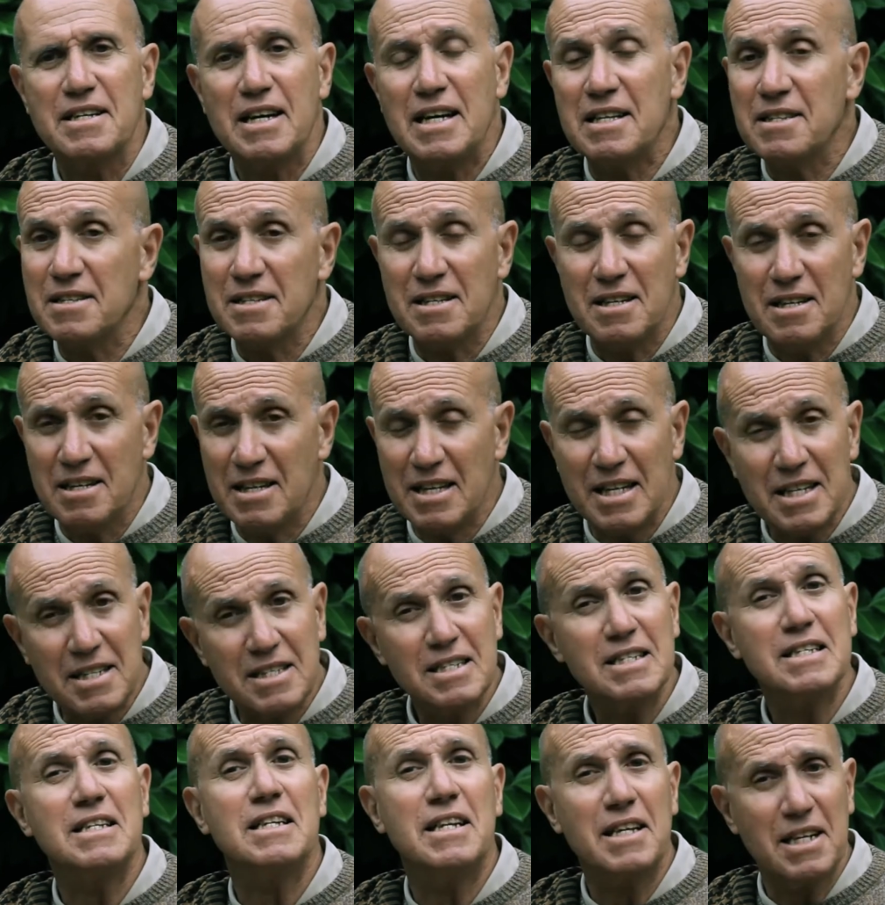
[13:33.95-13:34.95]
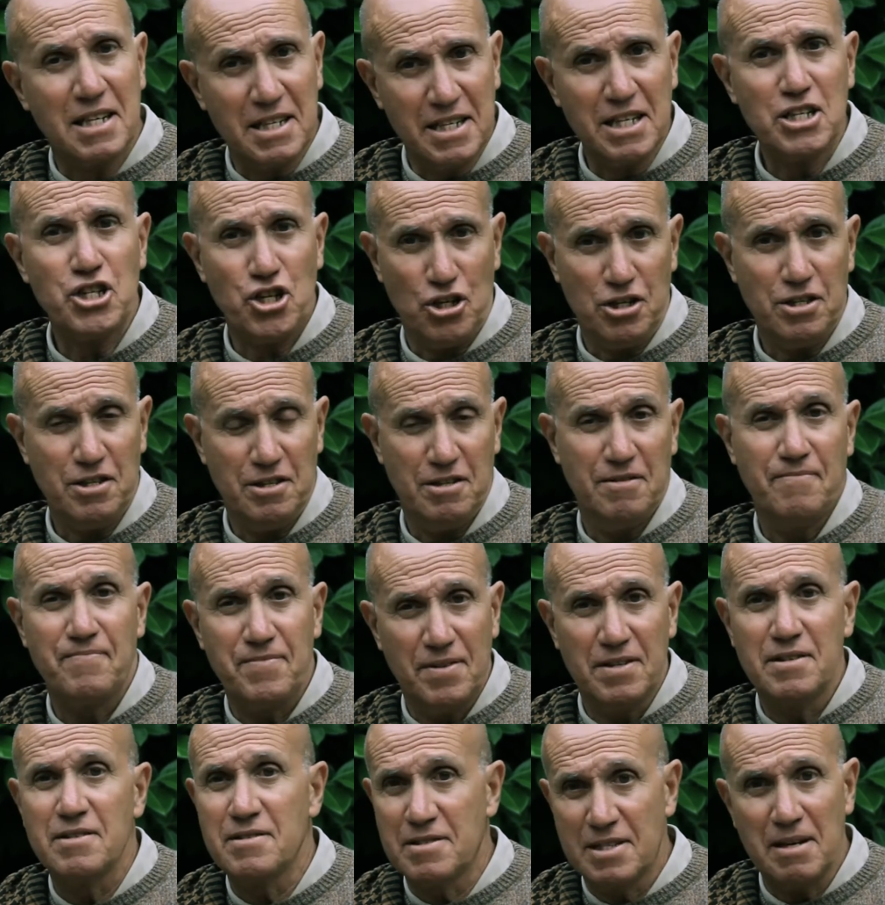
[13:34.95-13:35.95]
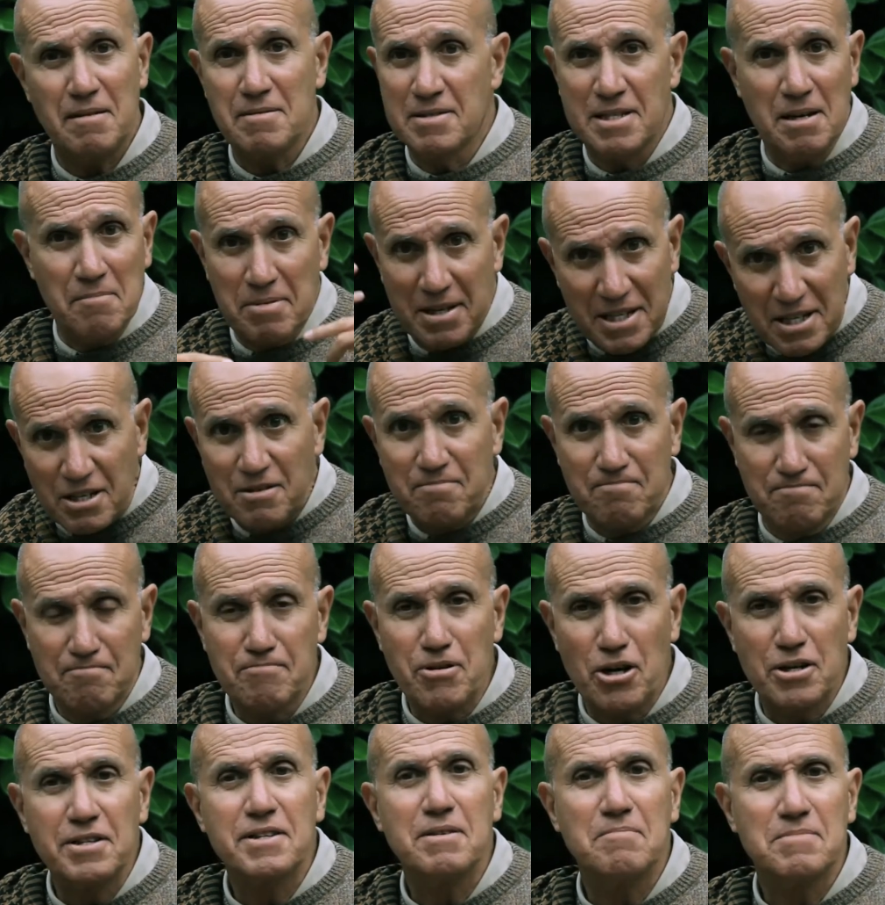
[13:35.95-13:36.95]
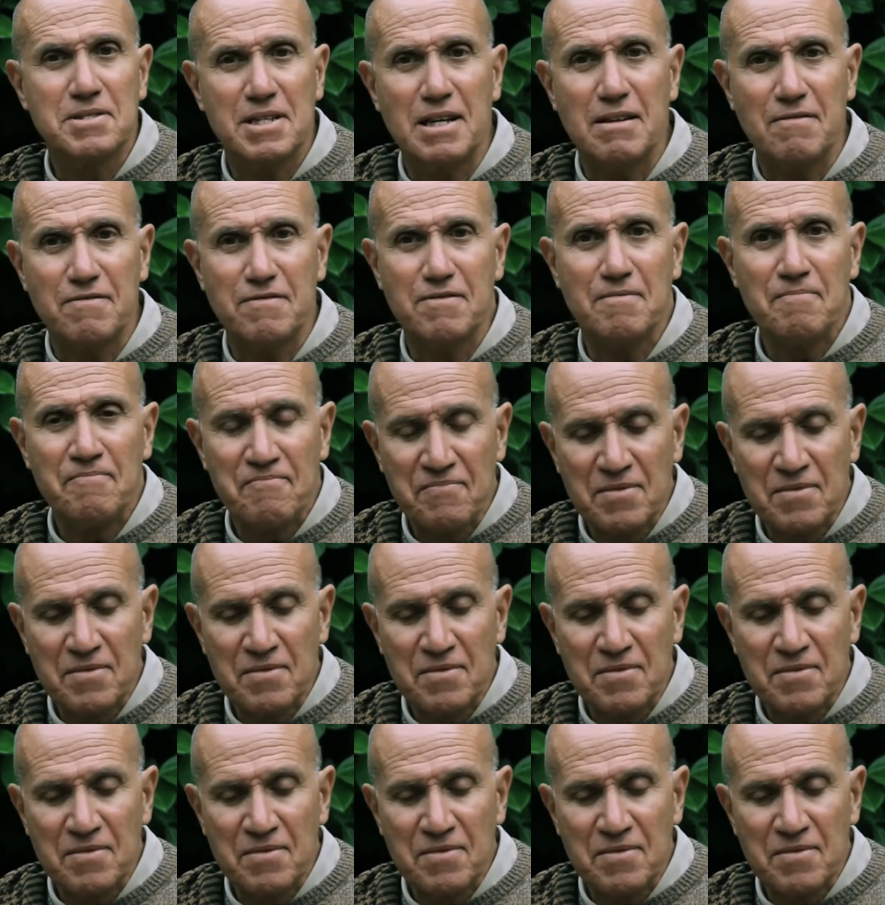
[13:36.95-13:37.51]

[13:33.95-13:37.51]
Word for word: and literally an ignition. So, somebody burned himself.